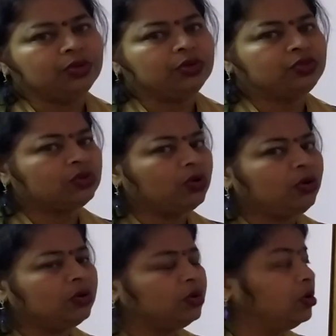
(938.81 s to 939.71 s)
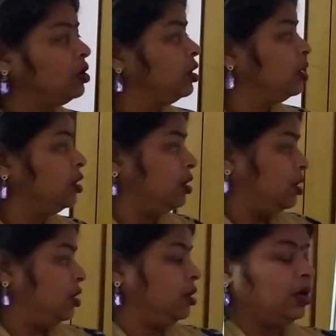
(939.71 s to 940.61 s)
So
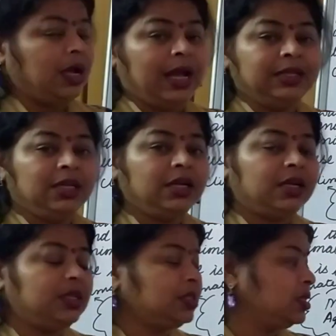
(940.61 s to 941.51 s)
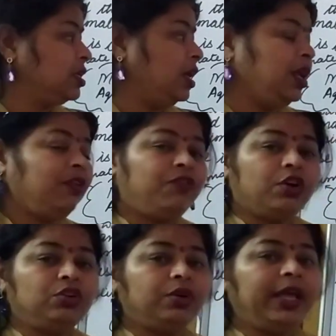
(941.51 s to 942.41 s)
I think it is enough for
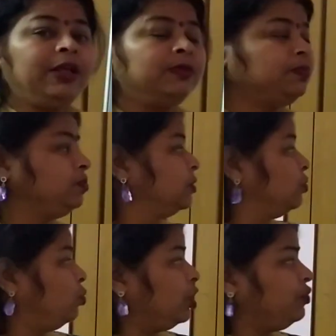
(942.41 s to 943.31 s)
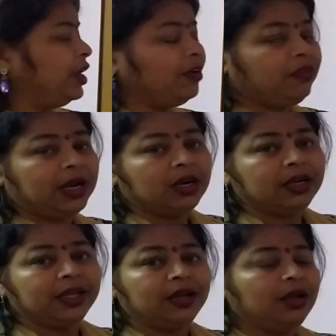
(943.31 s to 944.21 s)
today. What we have learned
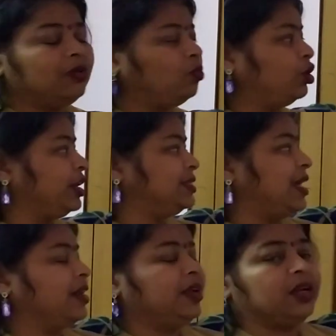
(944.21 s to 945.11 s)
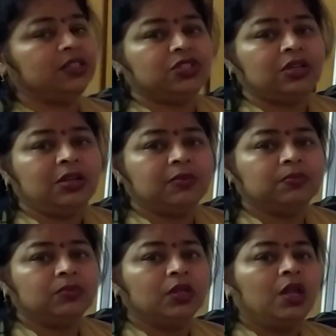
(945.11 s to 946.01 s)
here, what is agriculture,
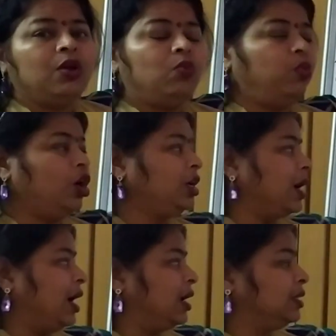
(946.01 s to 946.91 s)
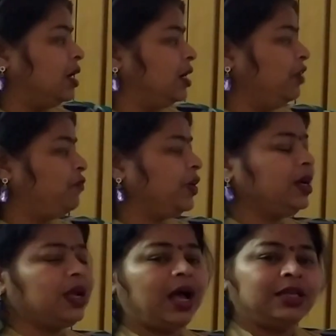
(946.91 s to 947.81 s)
what are the
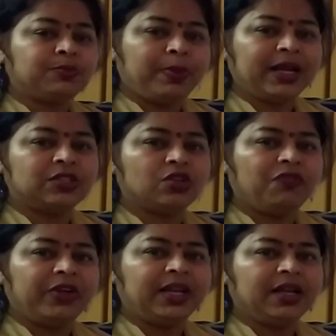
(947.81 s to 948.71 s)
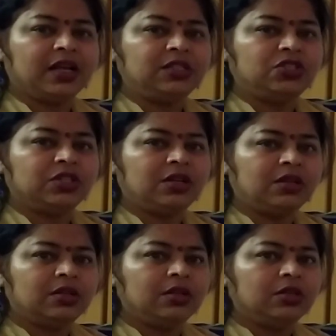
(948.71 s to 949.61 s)
different aspects of agriculture.
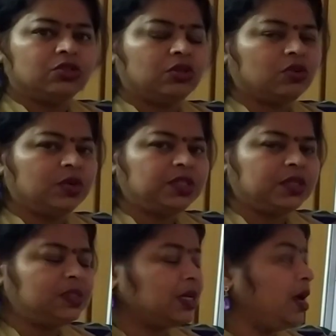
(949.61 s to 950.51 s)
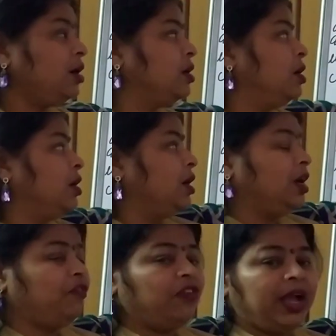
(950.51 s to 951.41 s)
So the questions are:
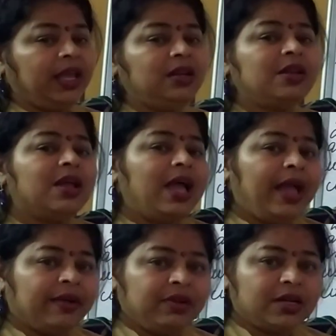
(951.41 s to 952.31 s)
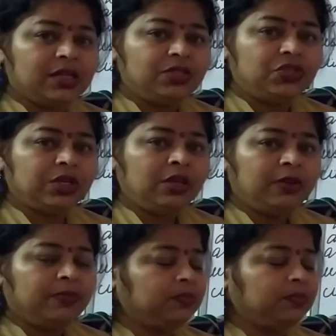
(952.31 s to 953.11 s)
define agriculture.